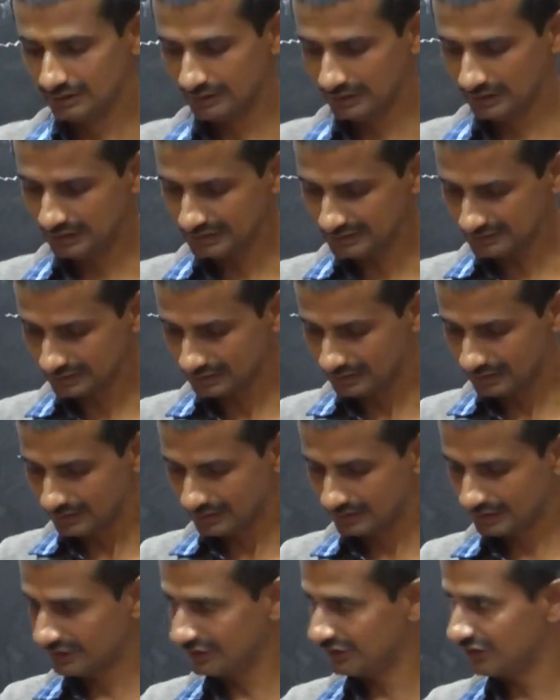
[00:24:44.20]

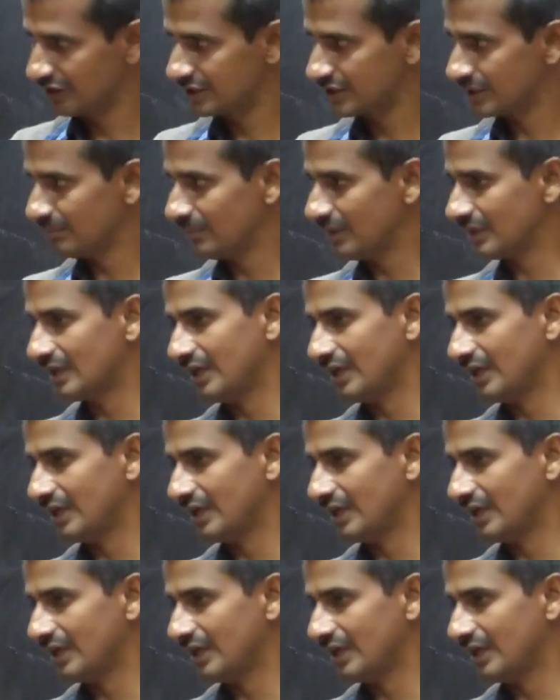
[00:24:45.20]
In December